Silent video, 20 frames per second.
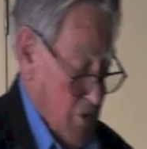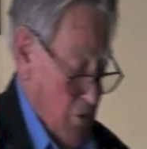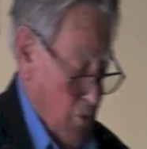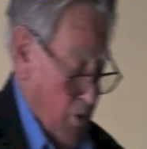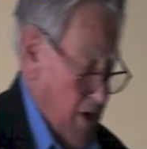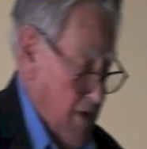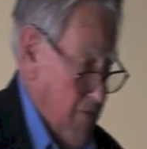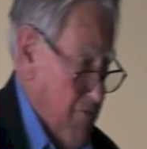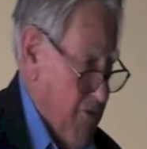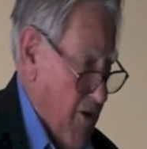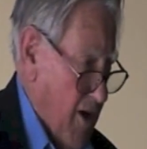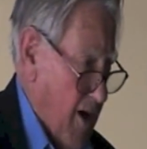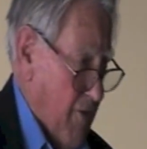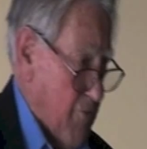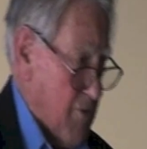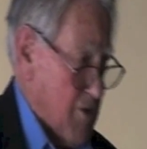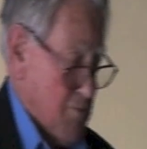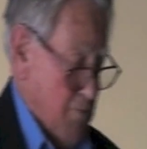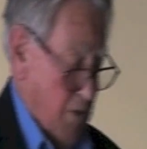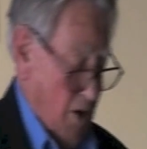
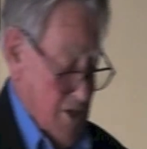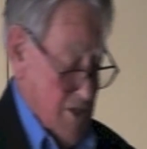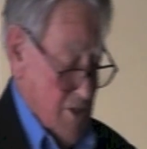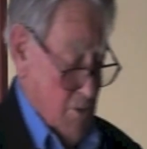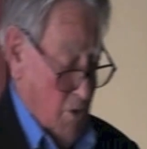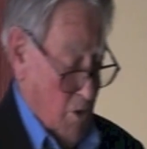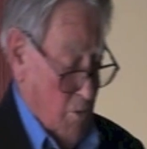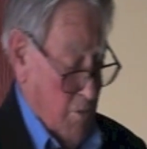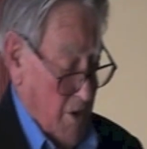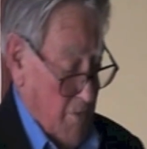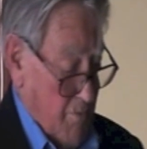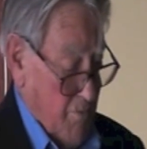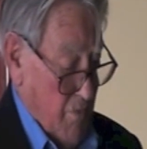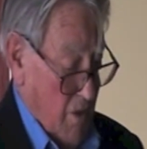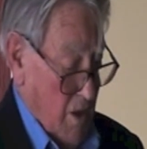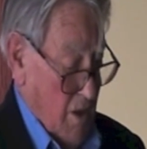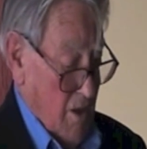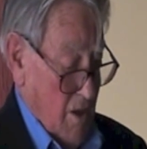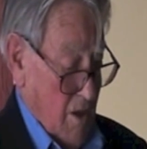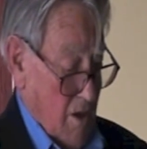25 was possible, but
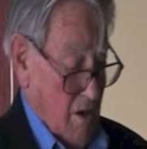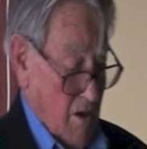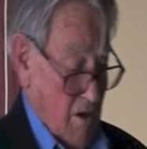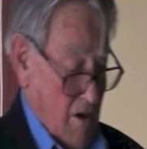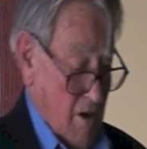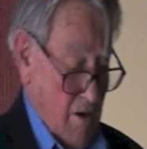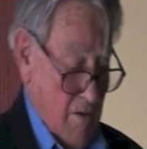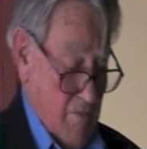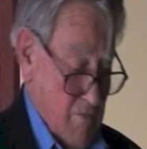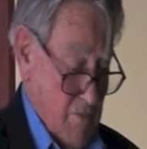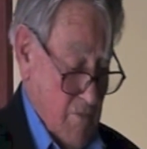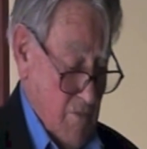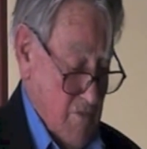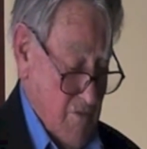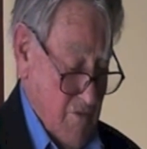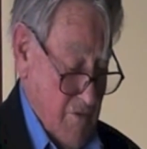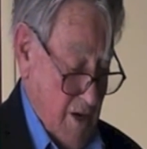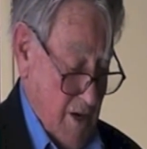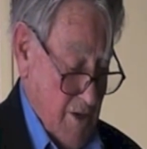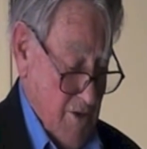I, uh,
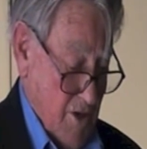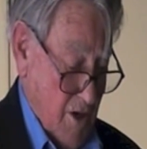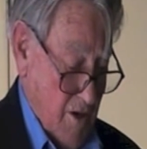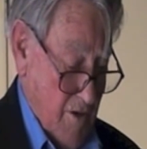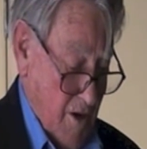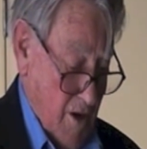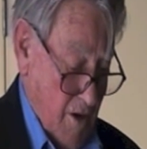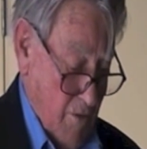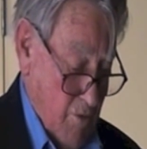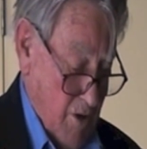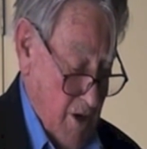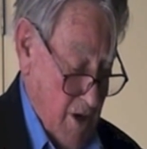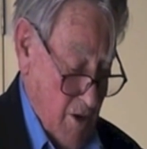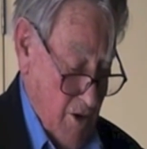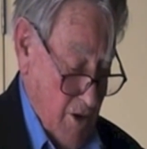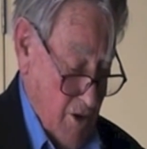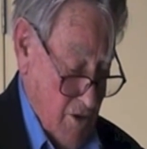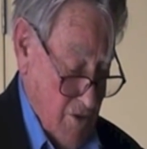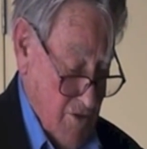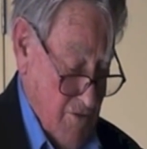as far as I know, we
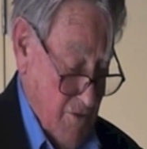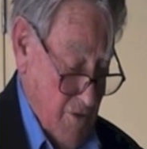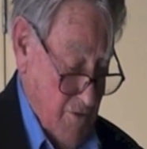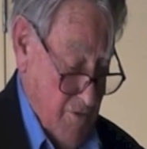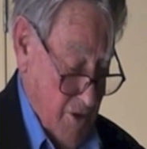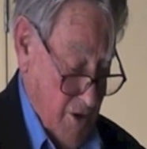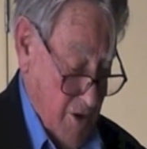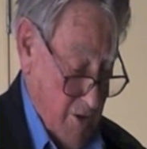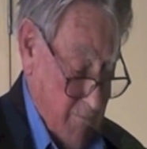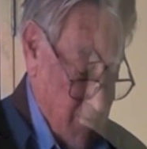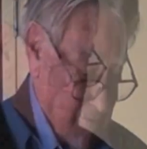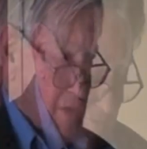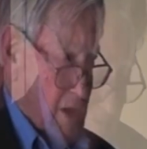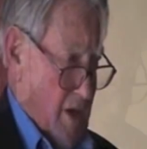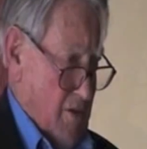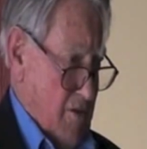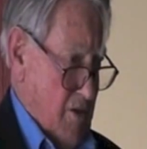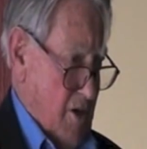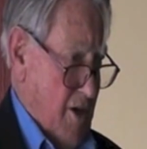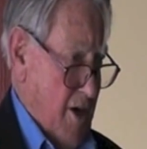only used 15.
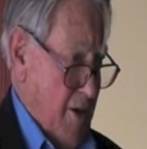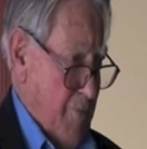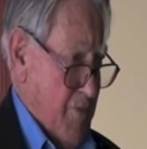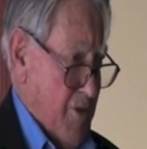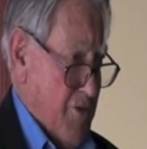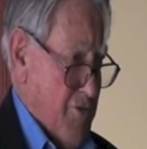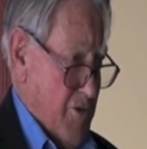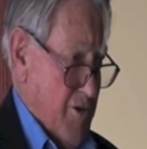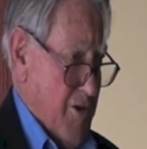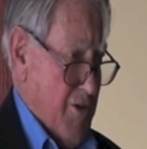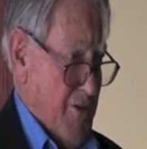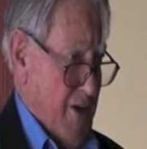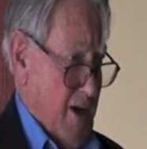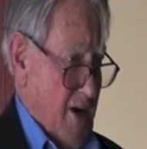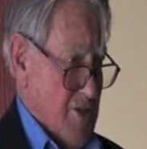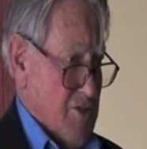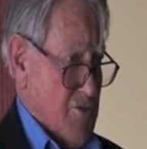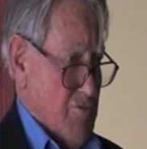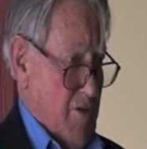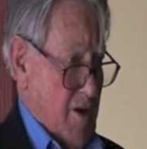You kept the
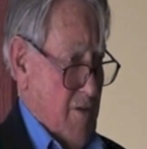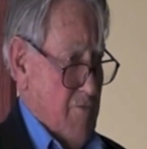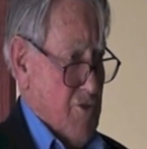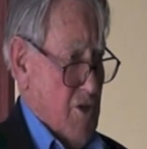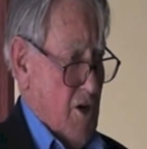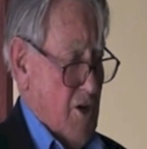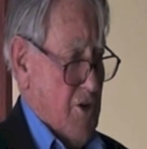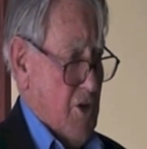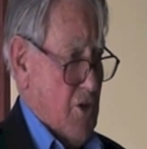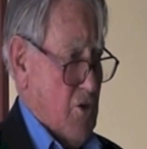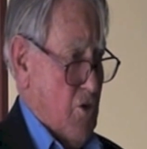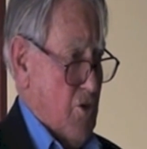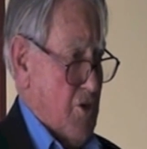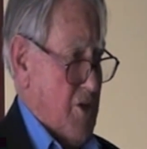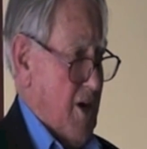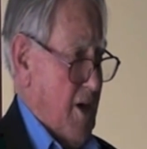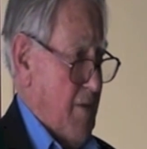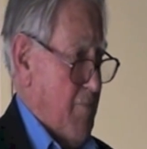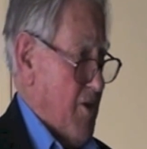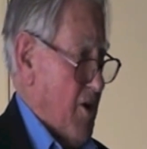3,000 revs on, you
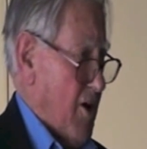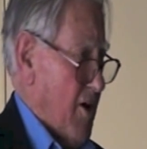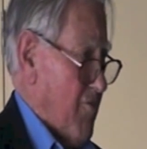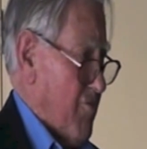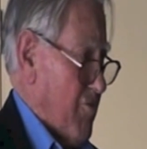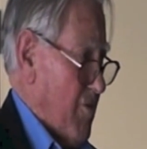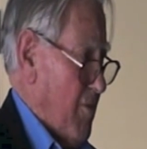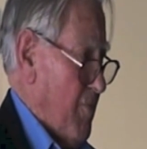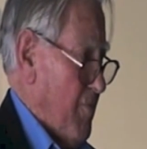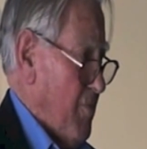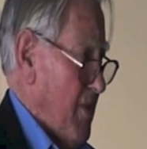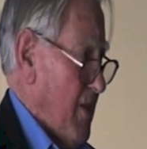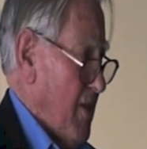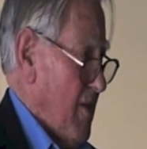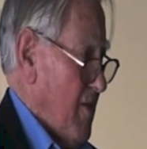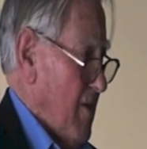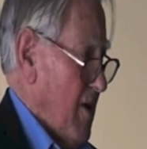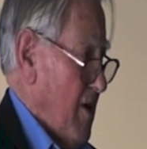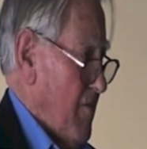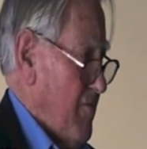could keep it on for a
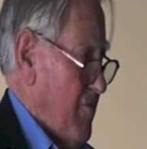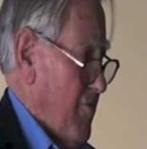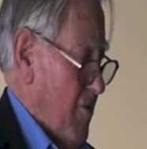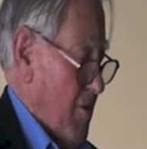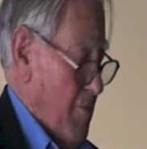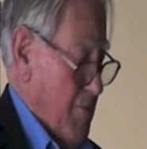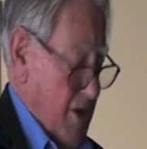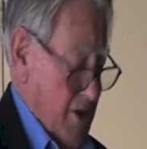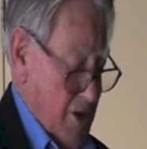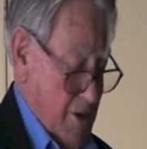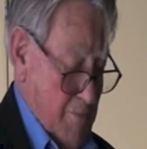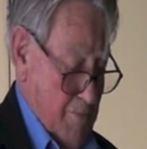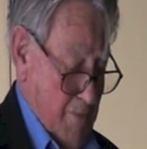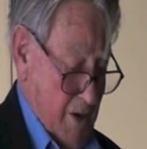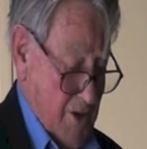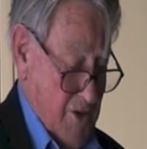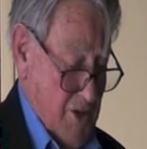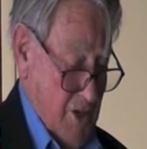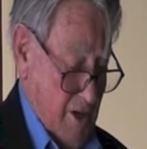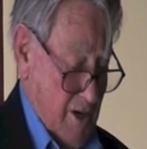to a minute,
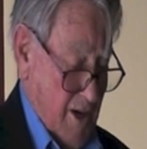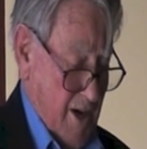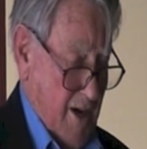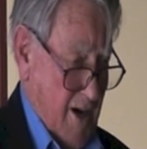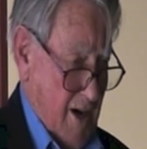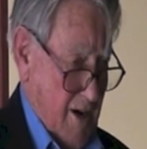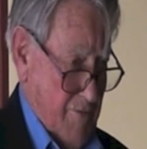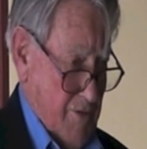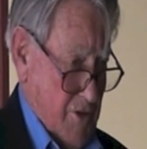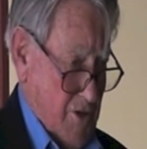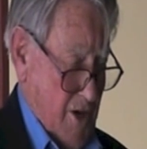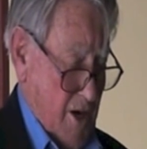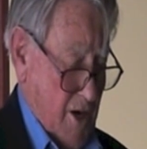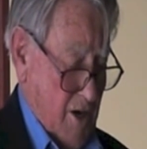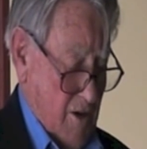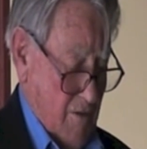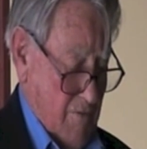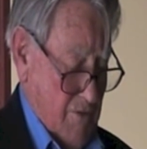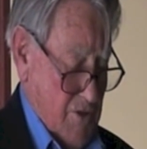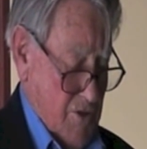but generally after
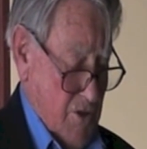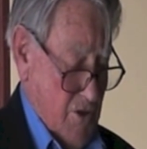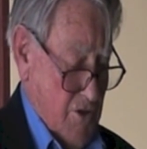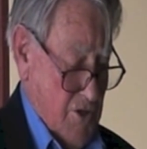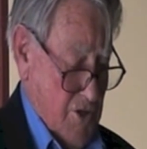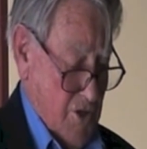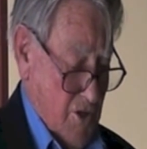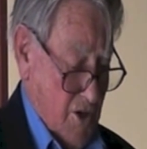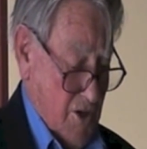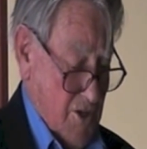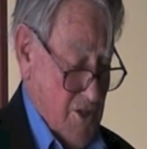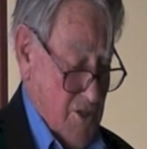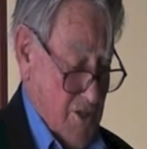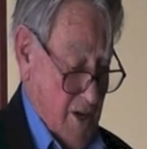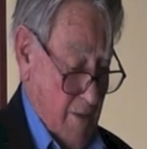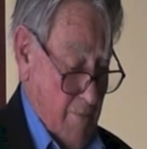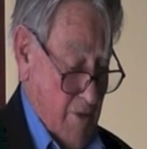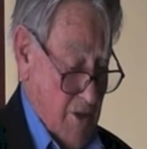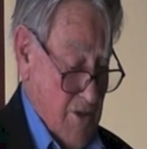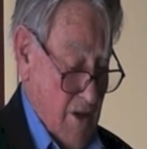takeoff, as soon as you got
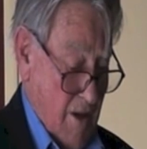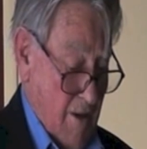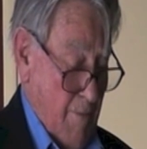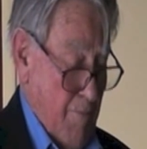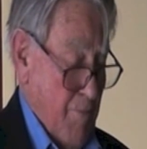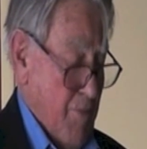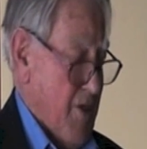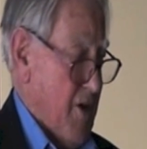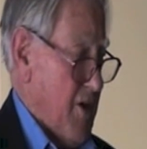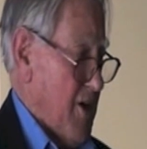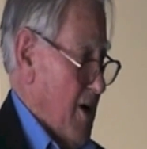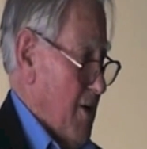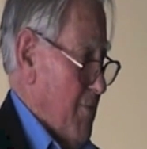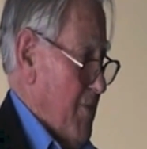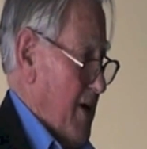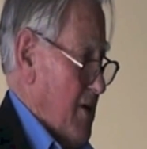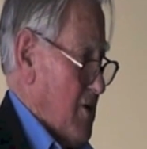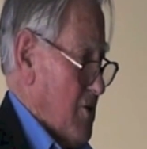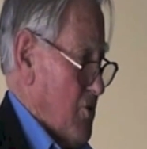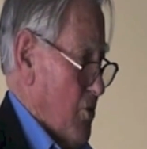established, you
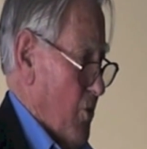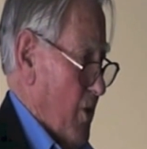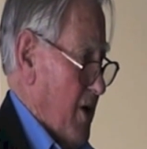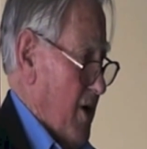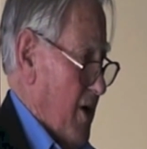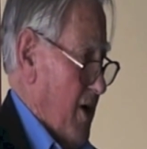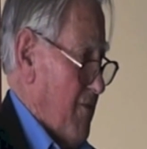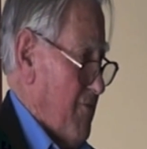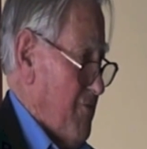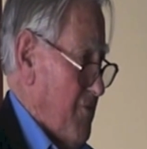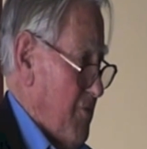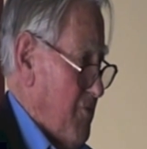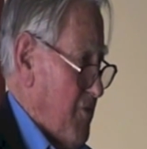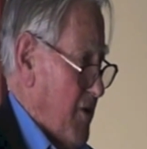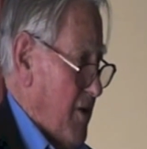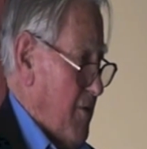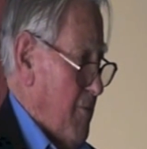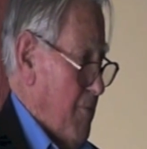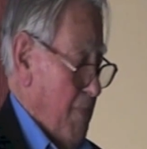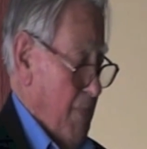came back to
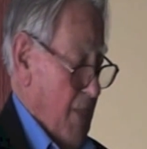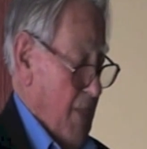2850.